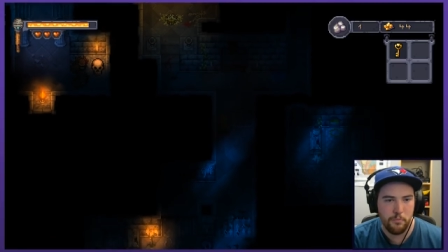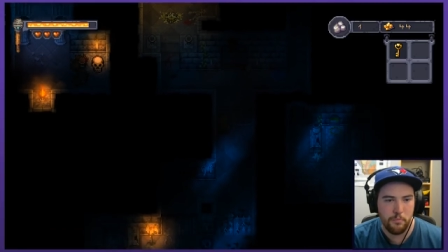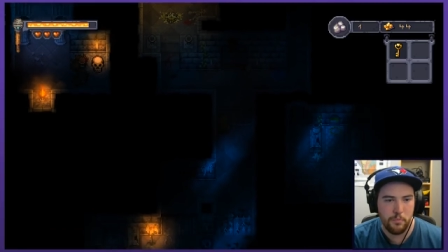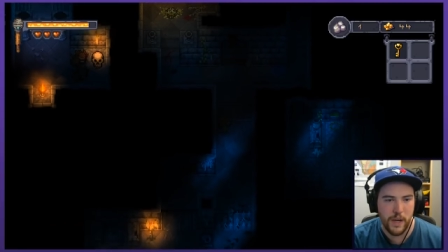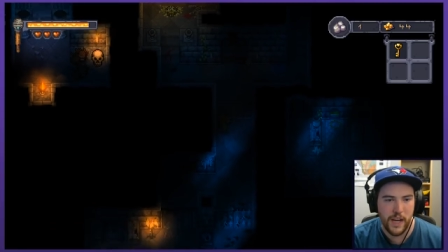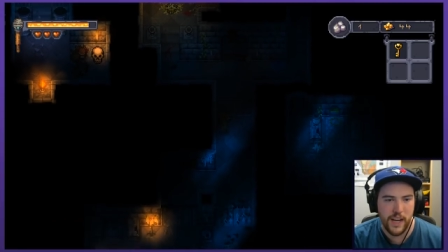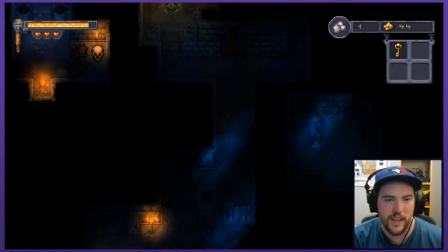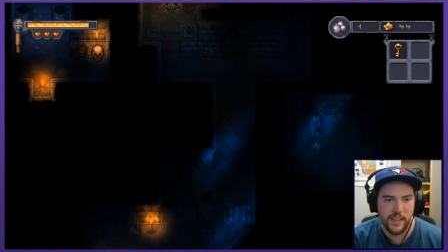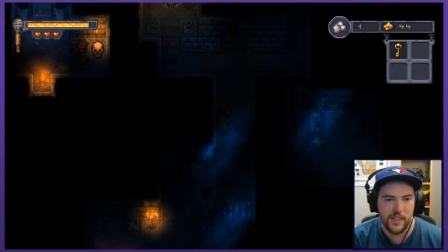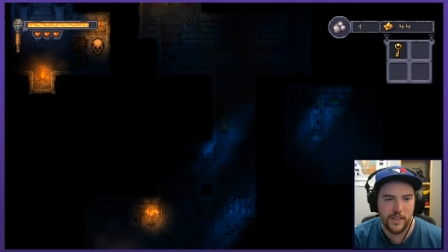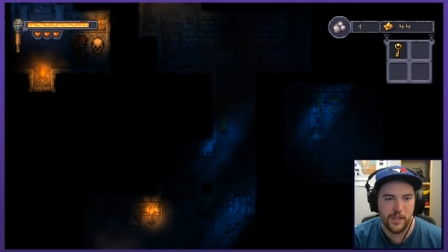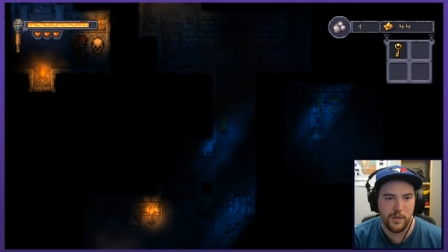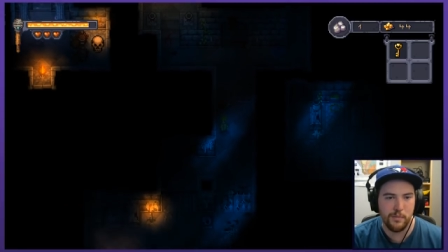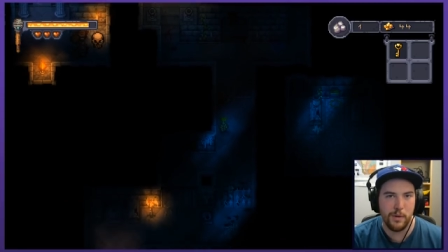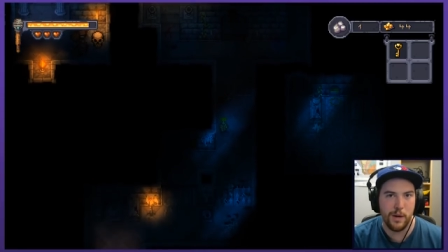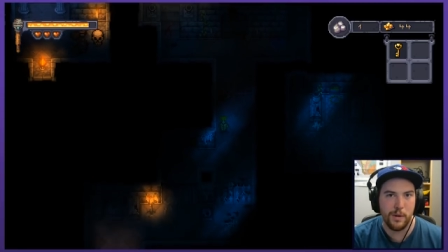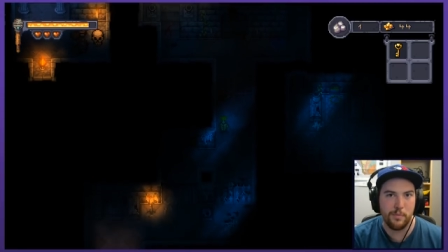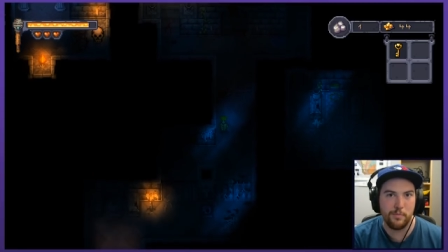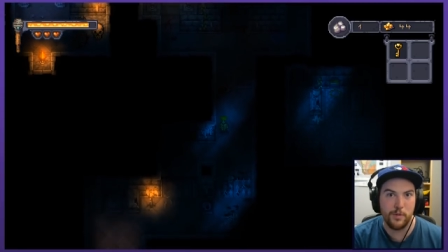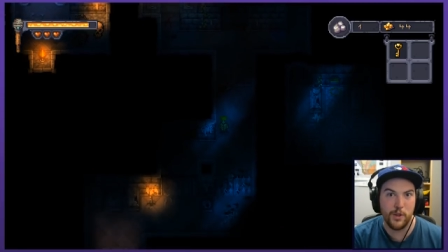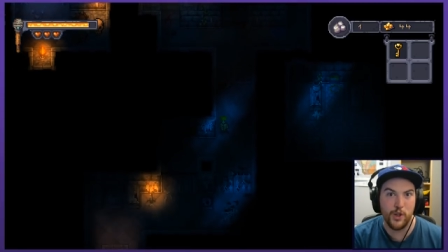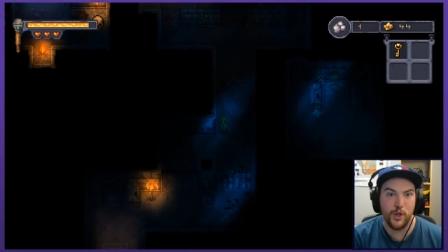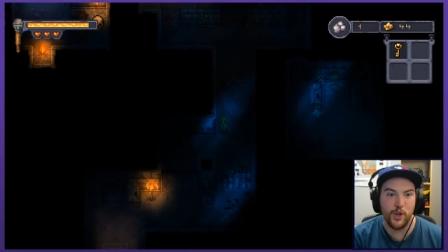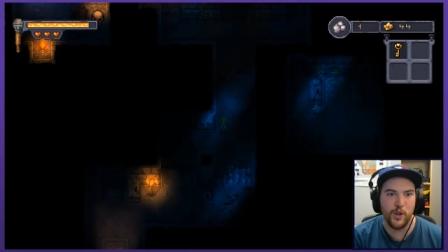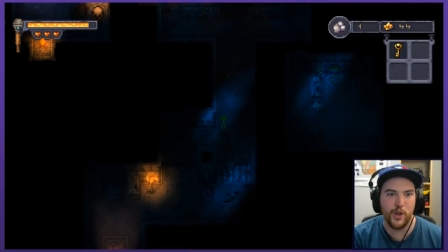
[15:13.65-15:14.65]
Bashed him
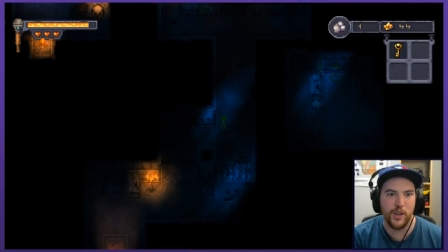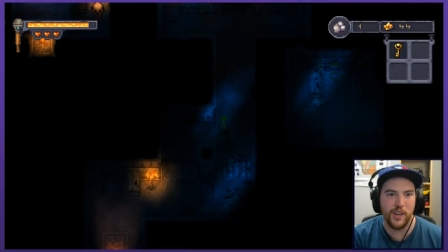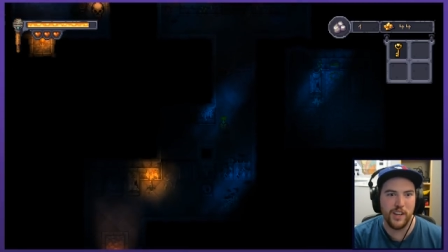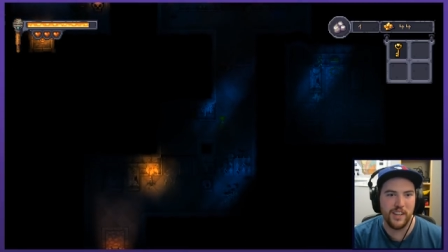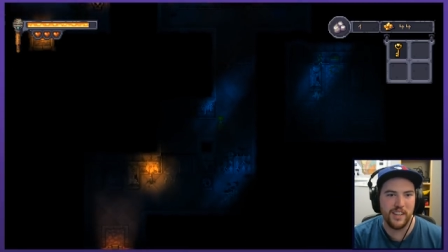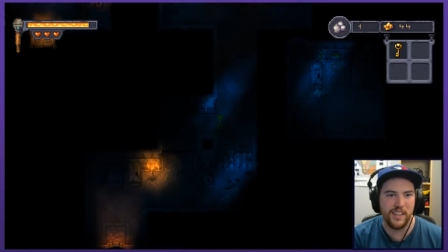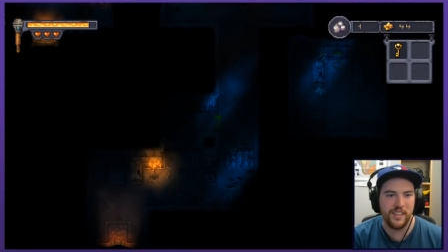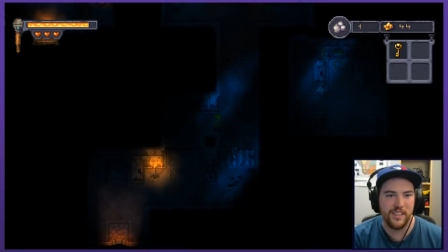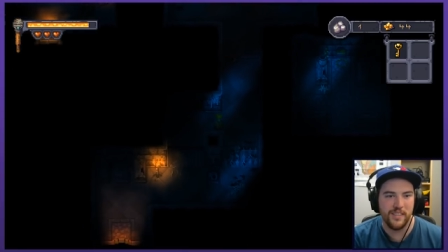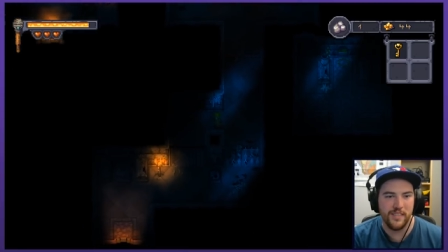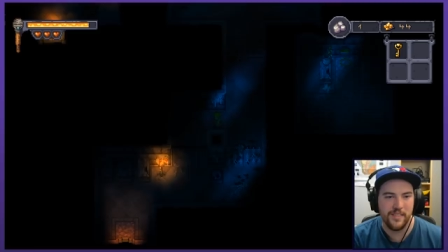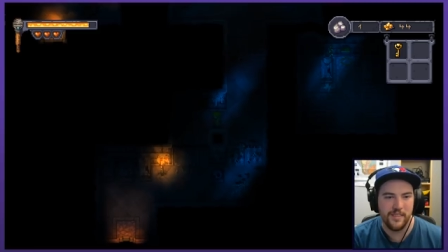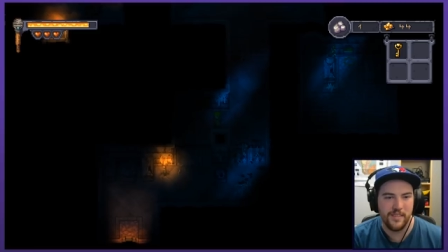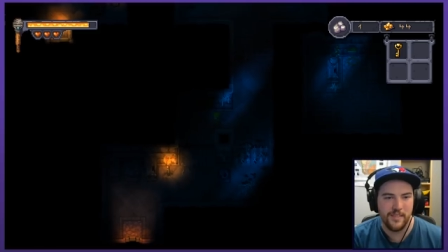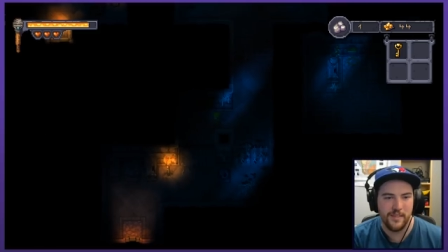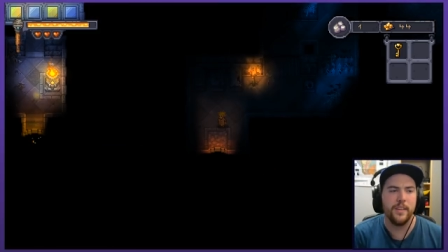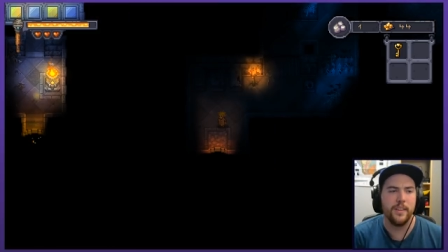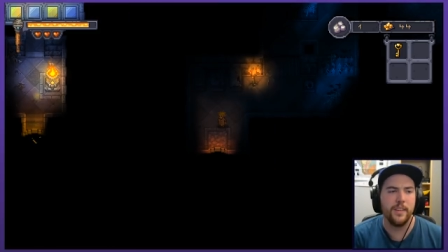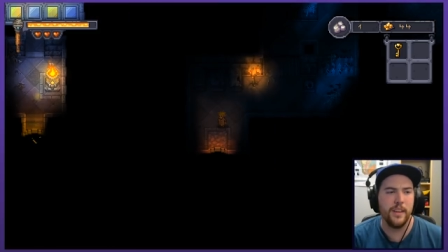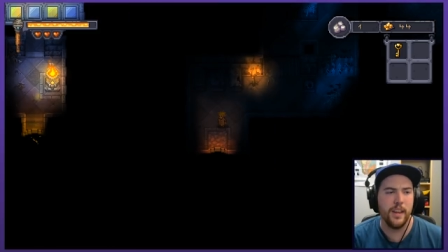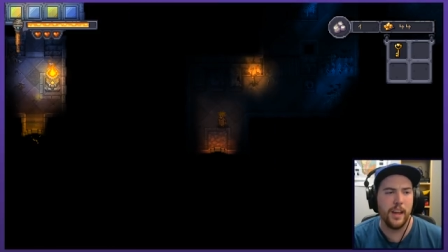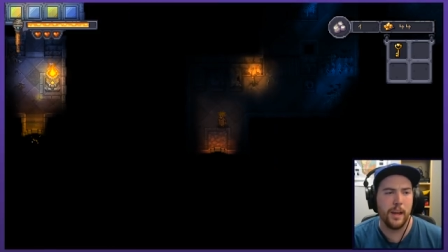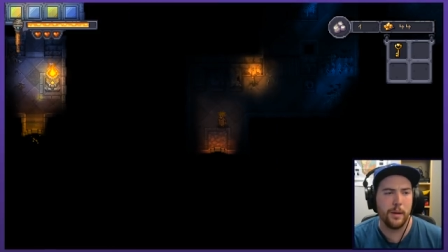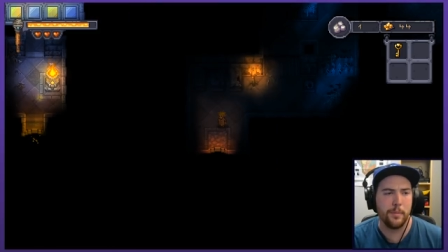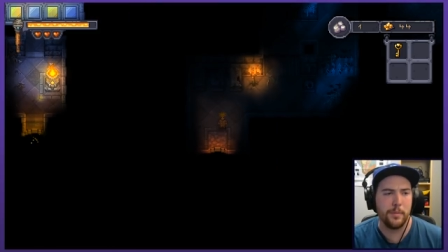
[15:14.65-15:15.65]
up good.
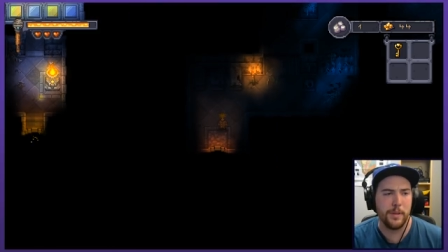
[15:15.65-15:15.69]
Yeah,